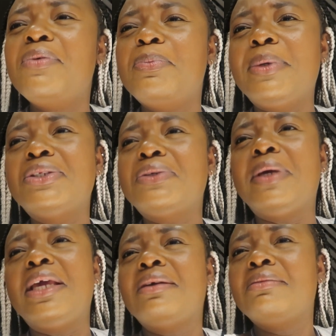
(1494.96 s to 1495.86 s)
have we been
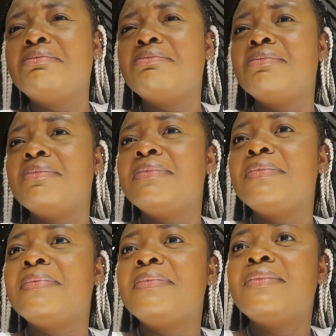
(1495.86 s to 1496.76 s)
doing
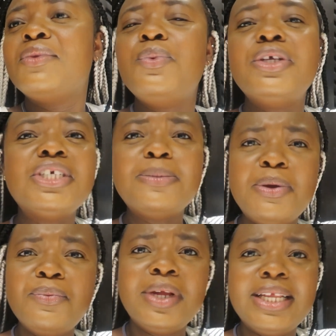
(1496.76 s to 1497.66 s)
we've just
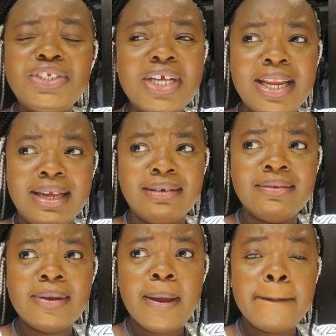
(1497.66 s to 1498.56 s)
been really
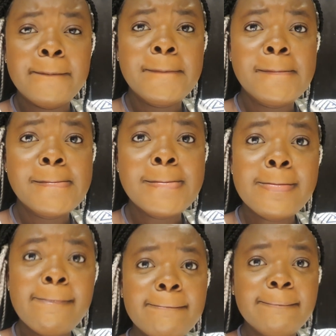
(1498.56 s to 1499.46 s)
chilling we've just been
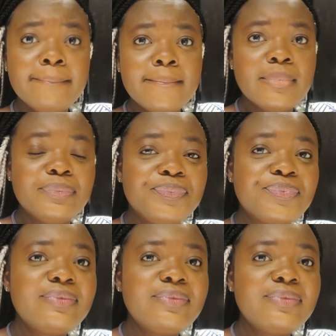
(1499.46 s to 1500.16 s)
chilling as a result